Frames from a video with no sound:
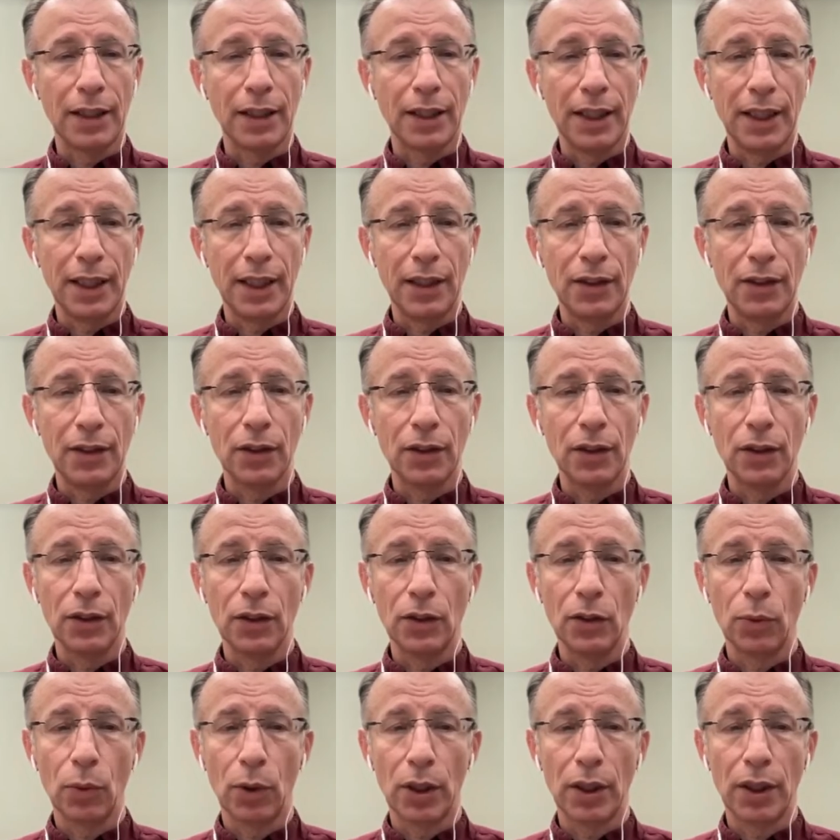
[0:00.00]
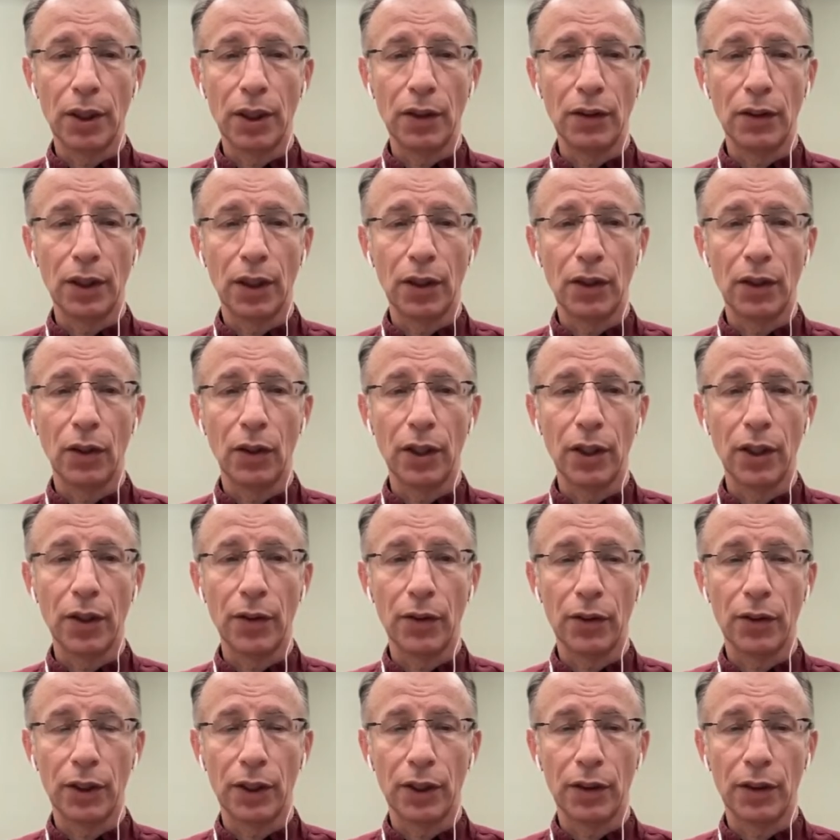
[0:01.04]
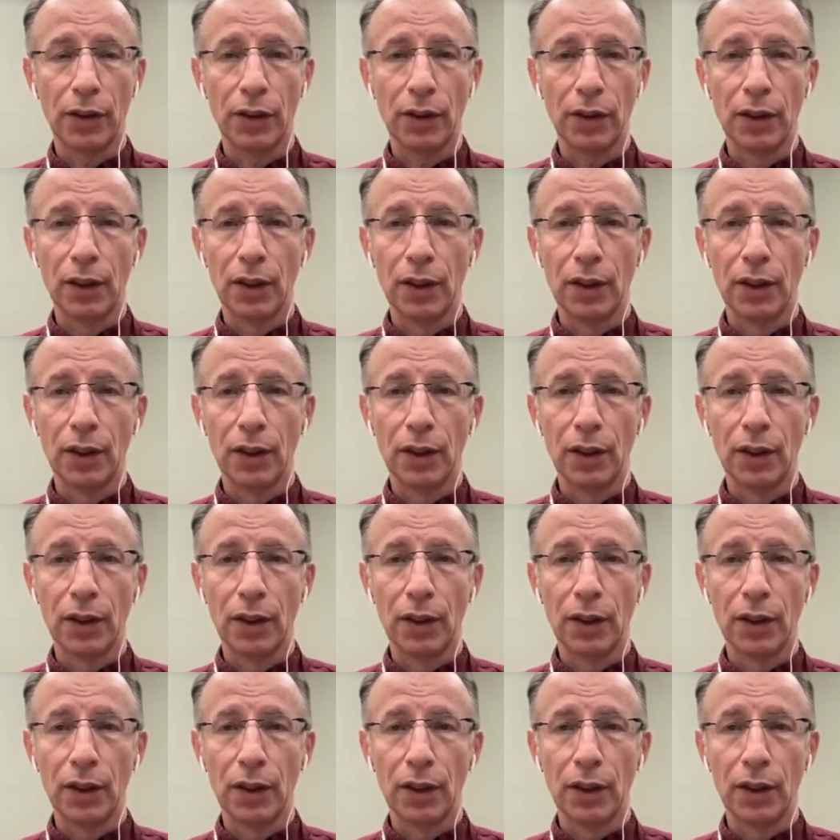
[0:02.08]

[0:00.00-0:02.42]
teens, 20s, and early 30s.